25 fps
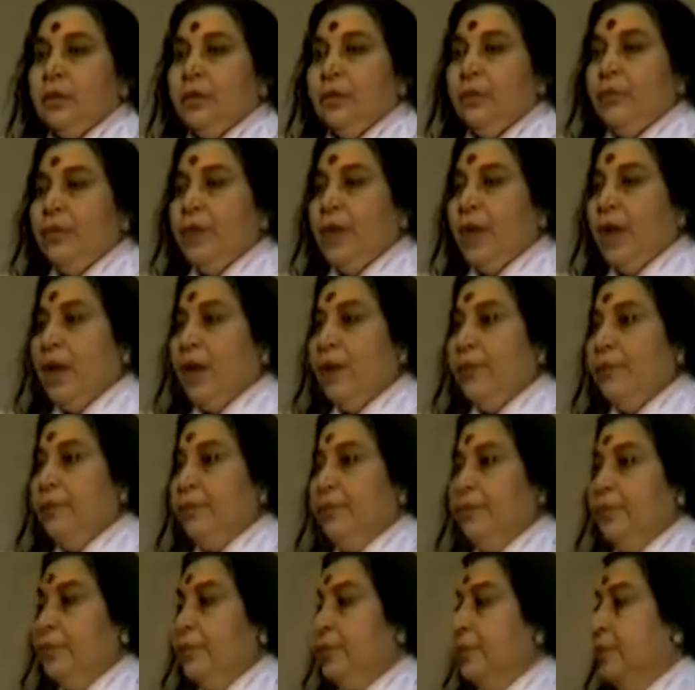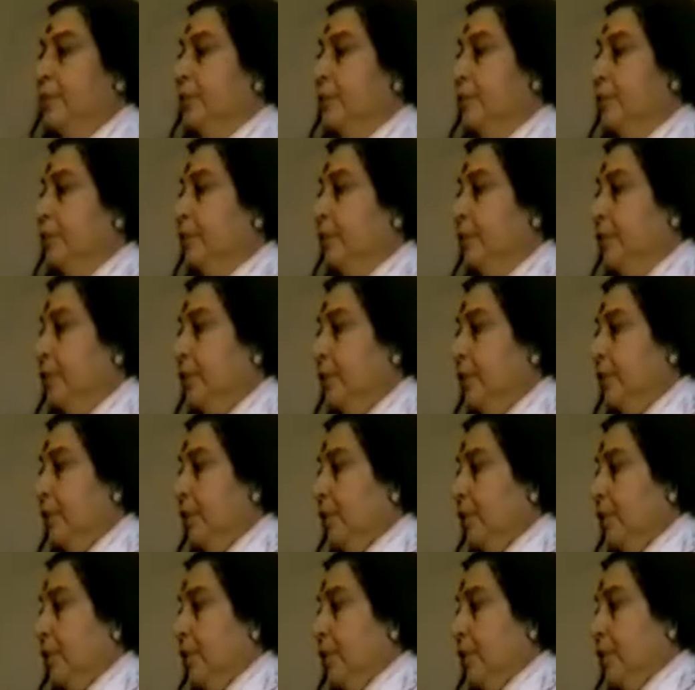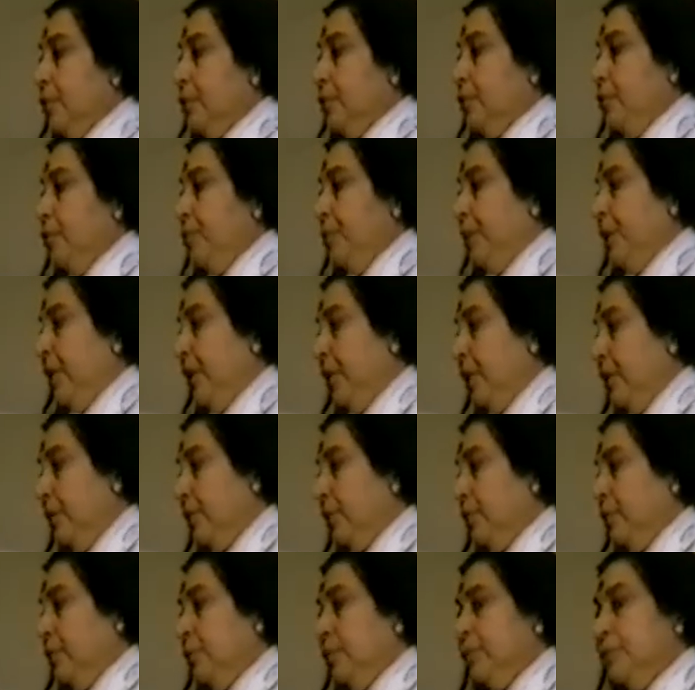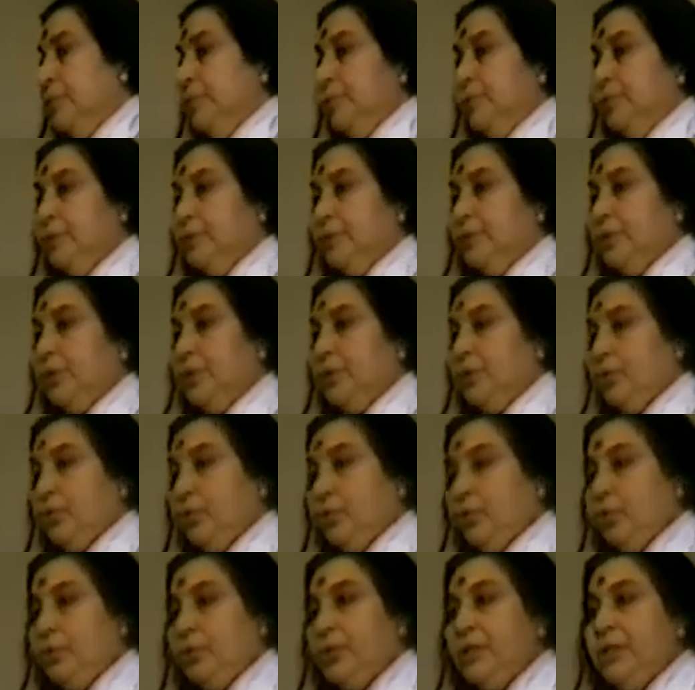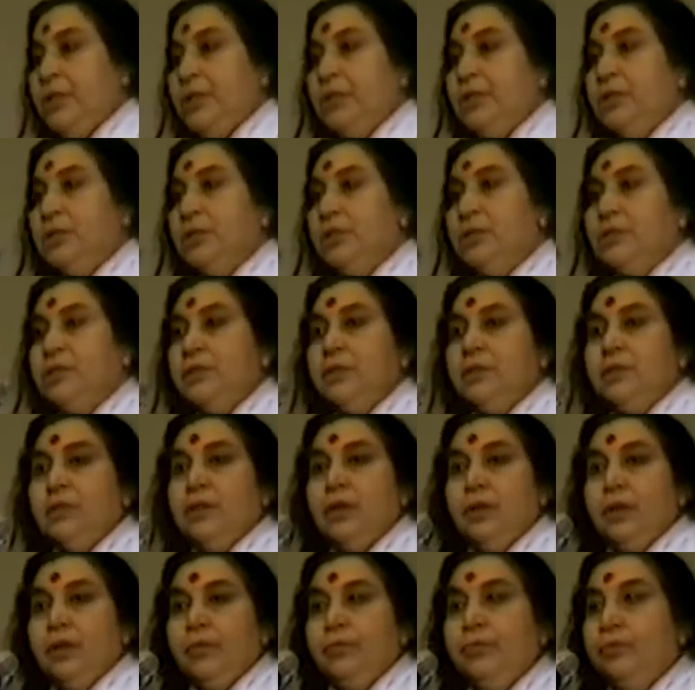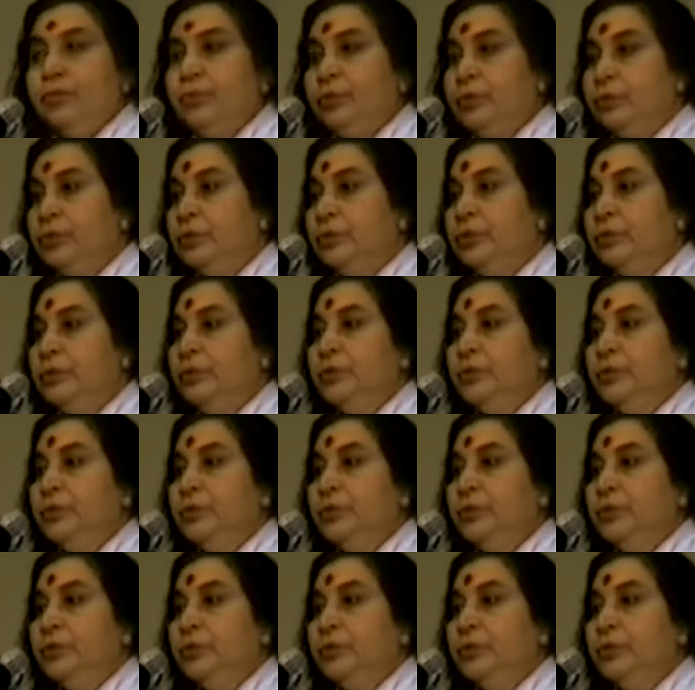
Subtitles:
We have to be the true seekers of truth,